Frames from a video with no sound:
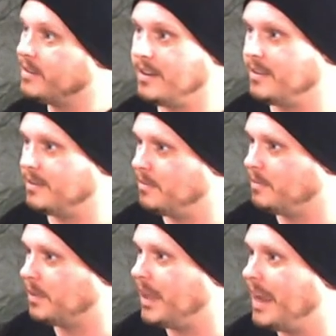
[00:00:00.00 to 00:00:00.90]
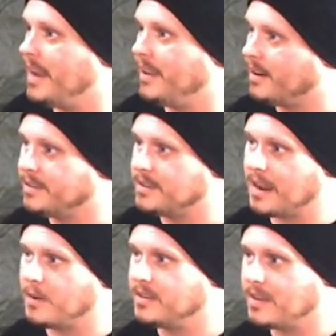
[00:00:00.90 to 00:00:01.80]
You can see us play here,
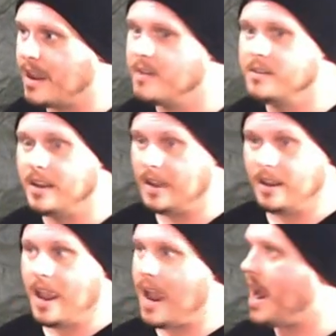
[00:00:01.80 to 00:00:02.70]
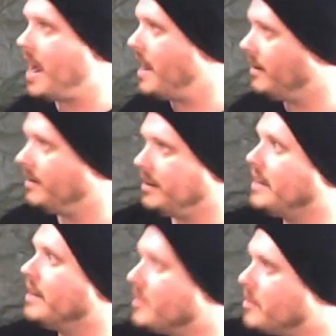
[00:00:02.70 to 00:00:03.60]
listen to how we sound,
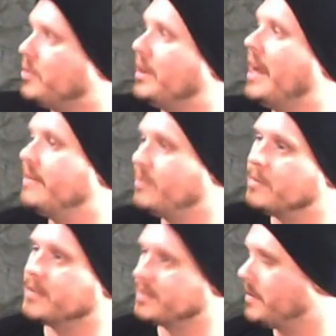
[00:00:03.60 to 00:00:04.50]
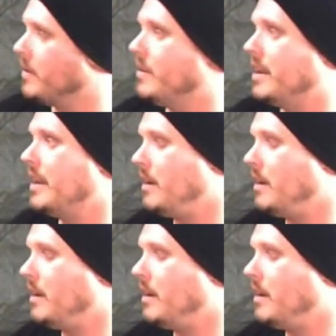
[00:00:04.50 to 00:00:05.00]
and give them a platform for something.